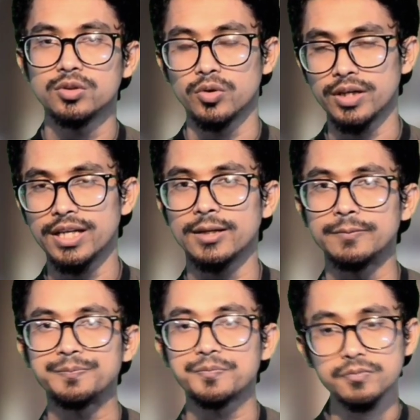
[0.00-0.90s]
Okay,
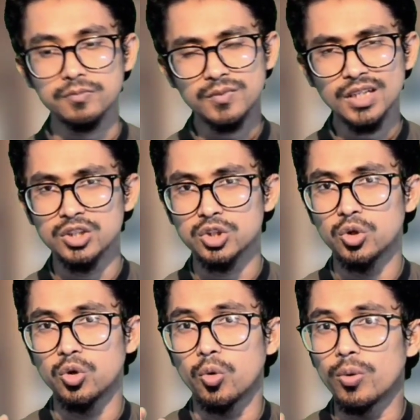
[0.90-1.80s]

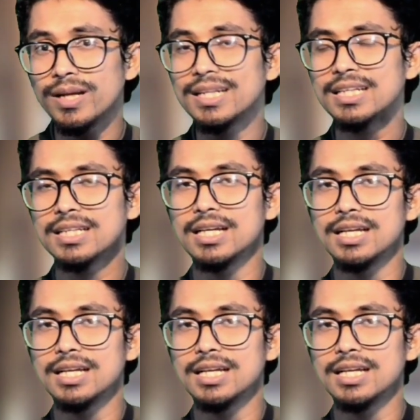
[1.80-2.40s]
so when